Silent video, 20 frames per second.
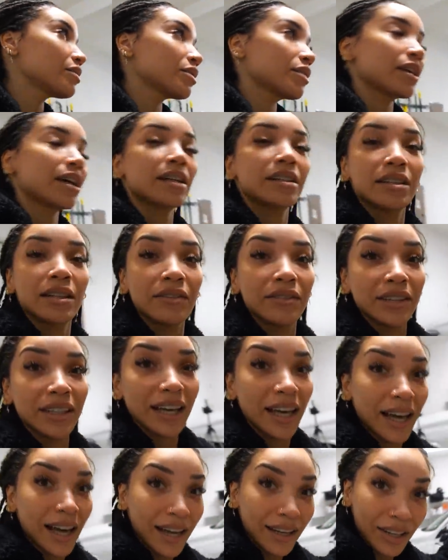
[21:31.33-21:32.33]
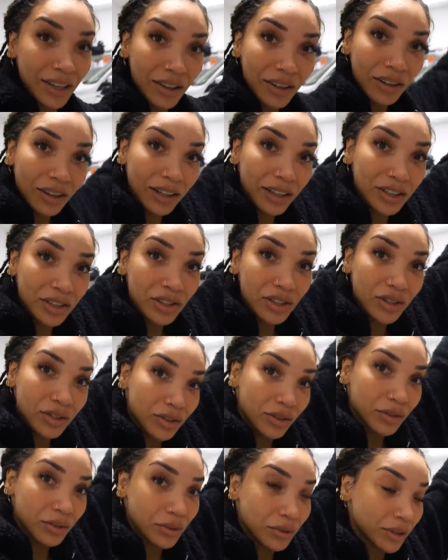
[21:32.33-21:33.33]
so that definitely added on
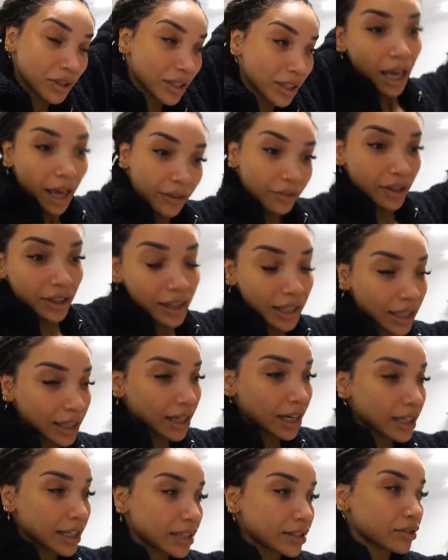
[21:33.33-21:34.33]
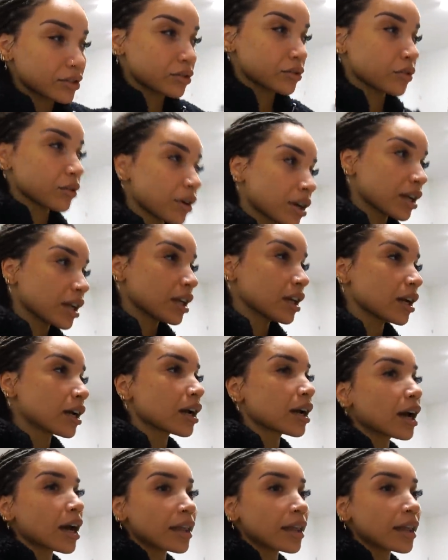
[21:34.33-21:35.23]
to everything that I need to store in here.